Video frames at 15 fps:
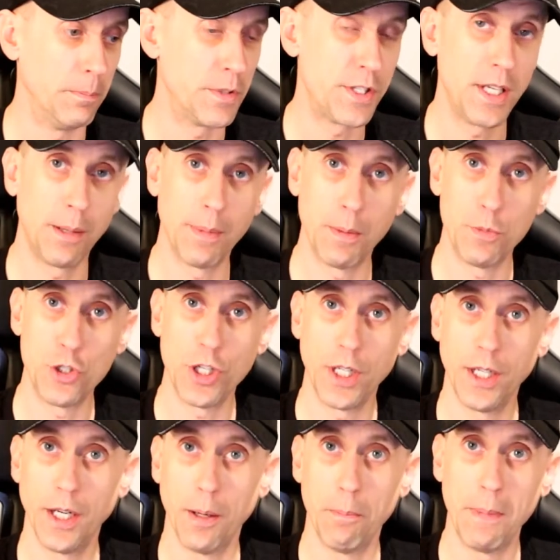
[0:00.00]

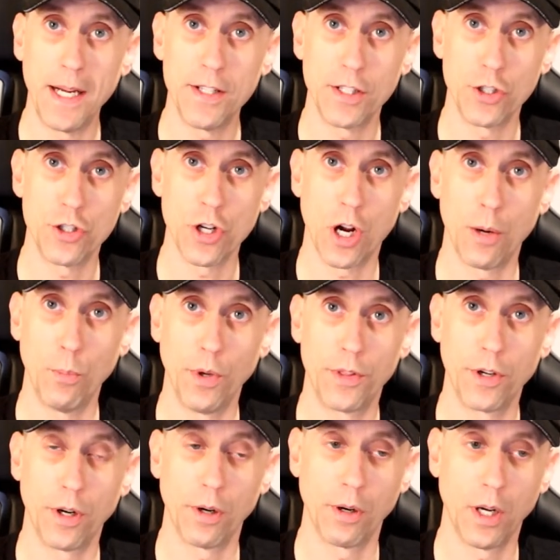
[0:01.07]
CMMG did an amazing job with
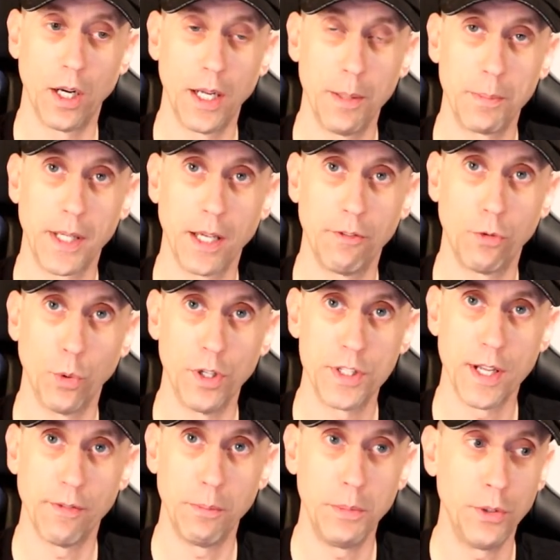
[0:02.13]
their
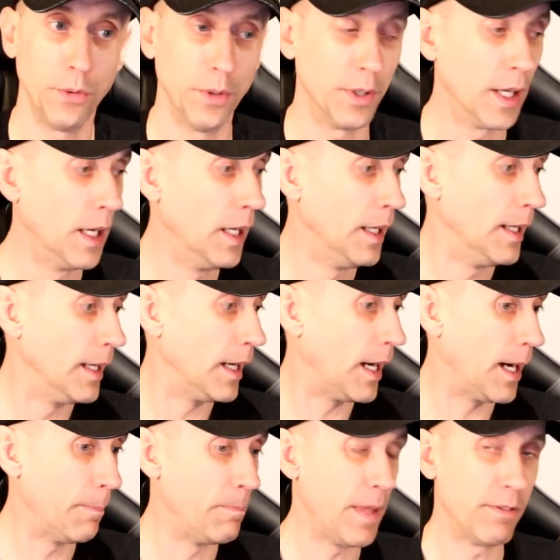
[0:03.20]
MK-47 Mutant.
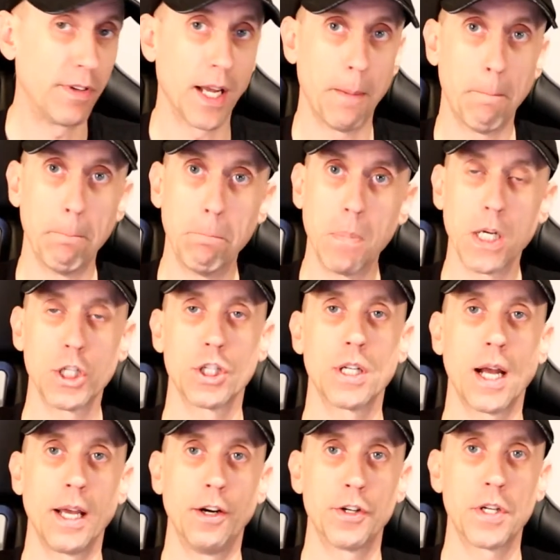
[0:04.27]
They've got much
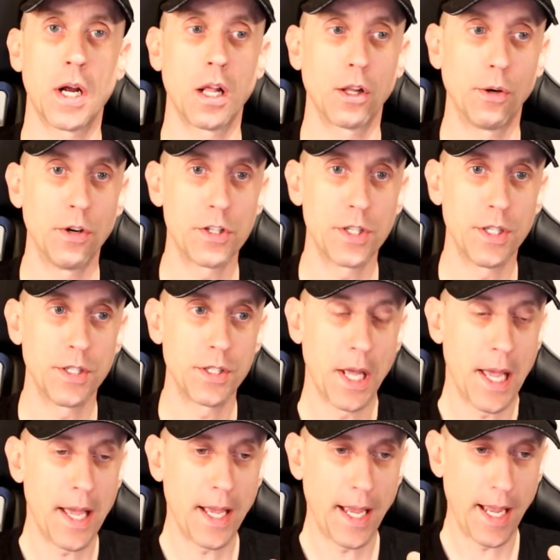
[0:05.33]
tighter tolerances,
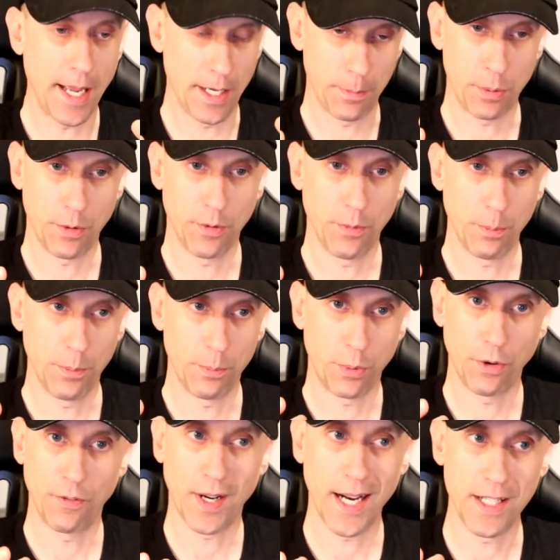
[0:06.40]
and it
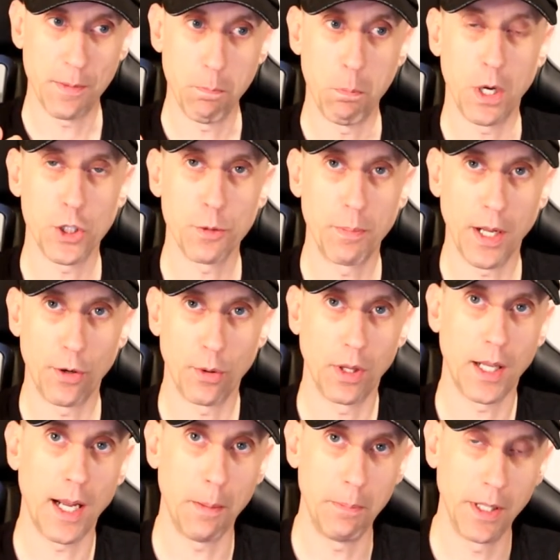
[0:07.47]
provides much better
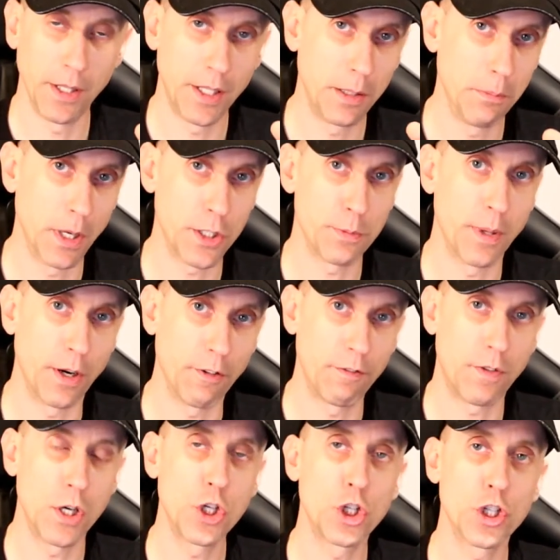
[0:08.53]
reliability, much better
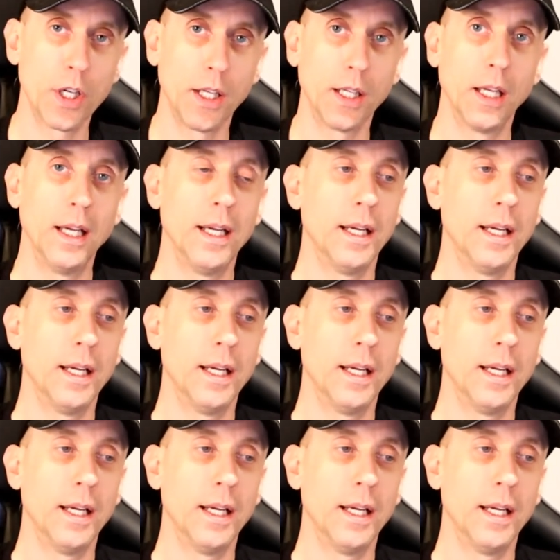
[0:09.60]
functioning.